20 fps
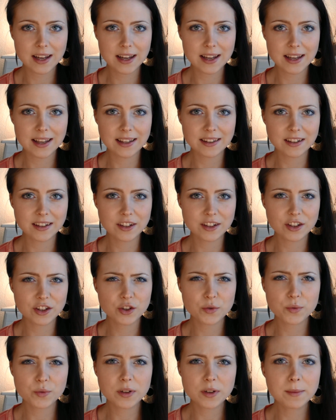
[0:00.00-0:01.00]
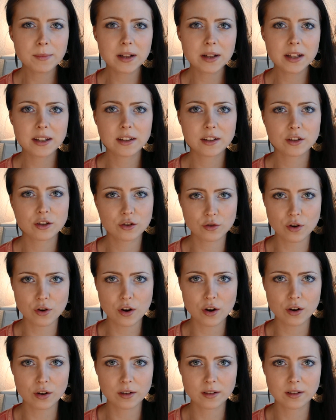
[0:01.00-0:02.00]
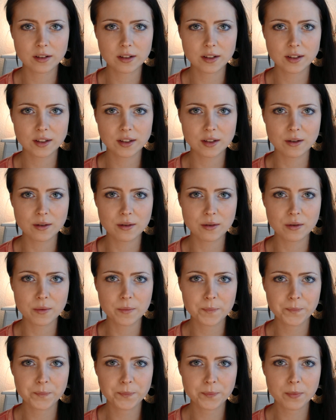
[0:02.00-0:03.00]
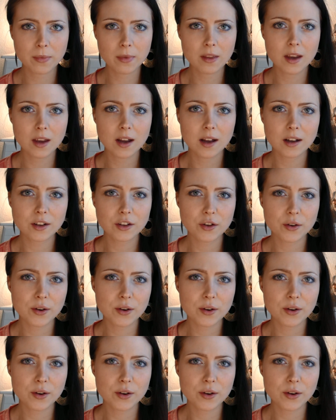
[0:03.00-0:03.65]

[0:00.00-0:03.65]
is extremely strong. So your